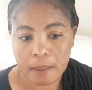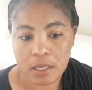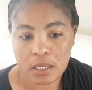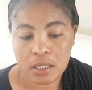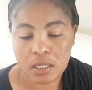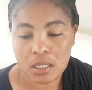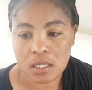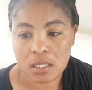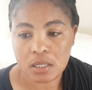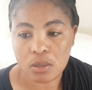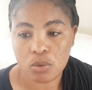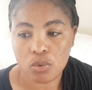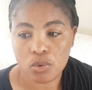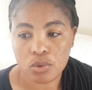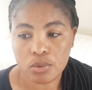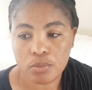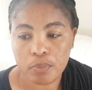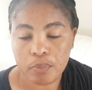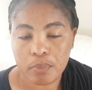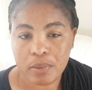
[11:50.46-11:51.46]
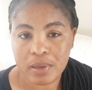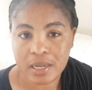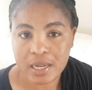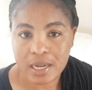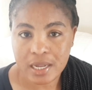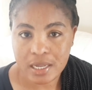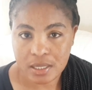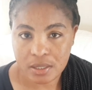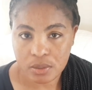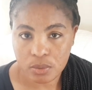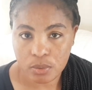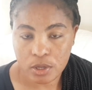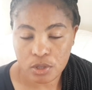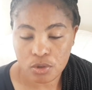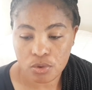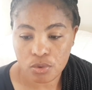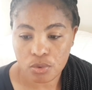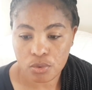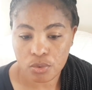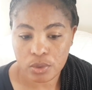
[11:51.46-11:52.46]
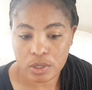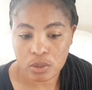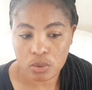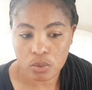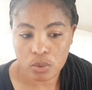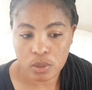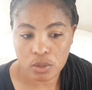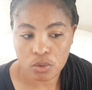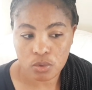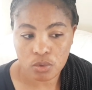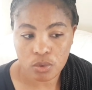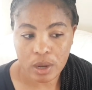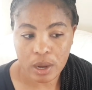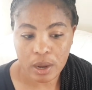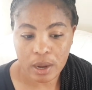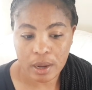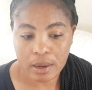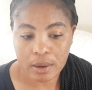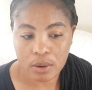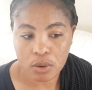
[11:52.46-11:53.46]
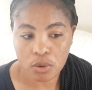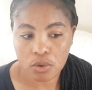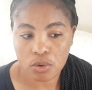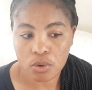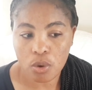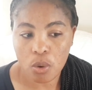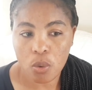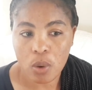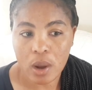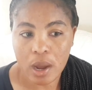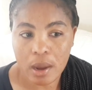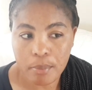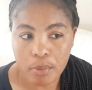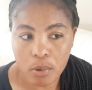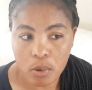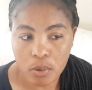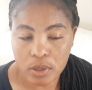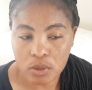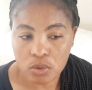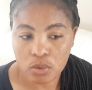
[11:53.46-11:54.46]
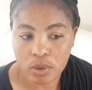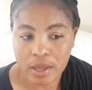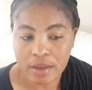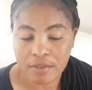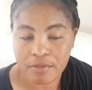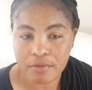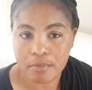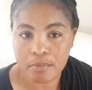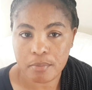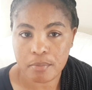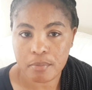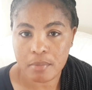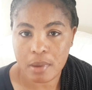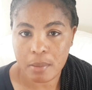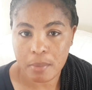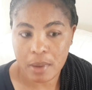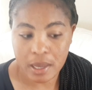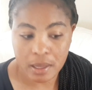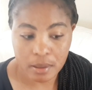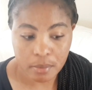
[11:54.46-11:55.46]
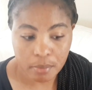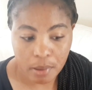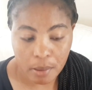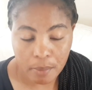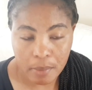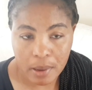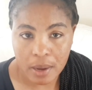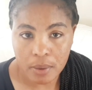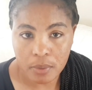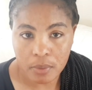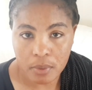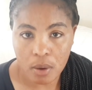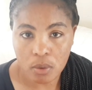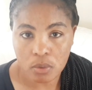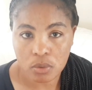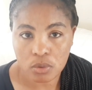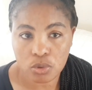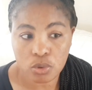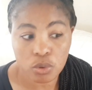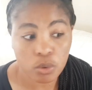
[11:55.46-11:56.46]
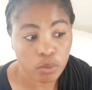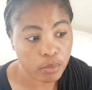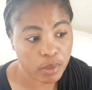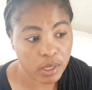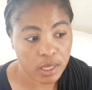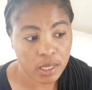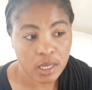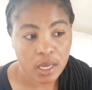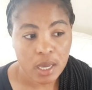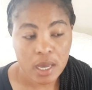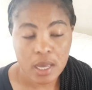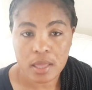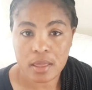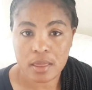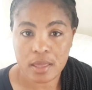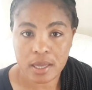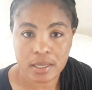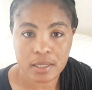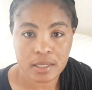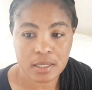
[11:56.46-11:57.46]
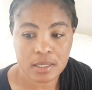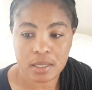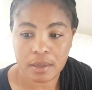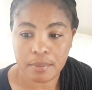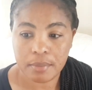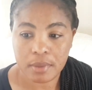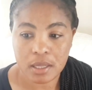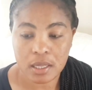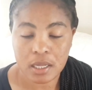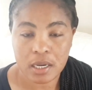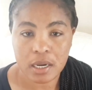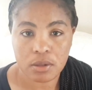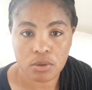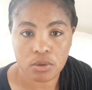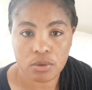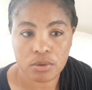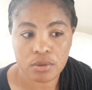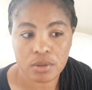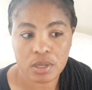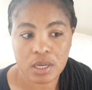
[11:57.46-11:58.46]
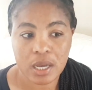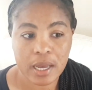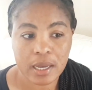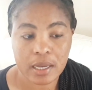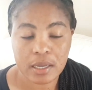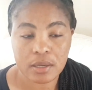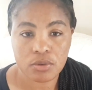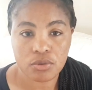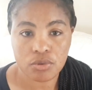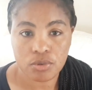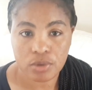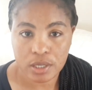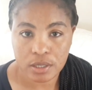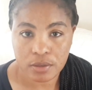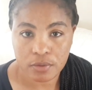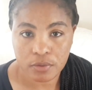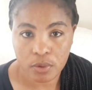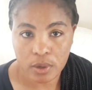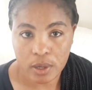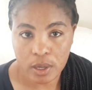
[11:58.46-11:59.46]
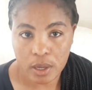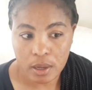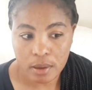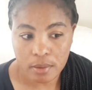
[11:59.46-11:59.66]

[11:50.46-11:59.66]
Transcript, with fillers: it's it's a good place when you when you when you grow up or when you have mama and papa around to me that is something that i don't think i can trade for